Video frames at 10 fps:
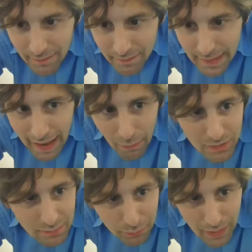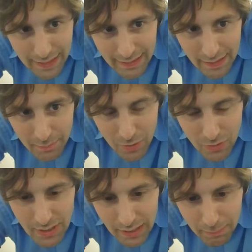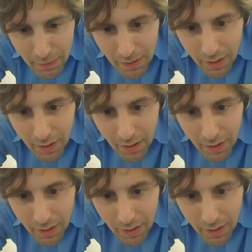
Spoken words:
Now, I wasn't playing any music, but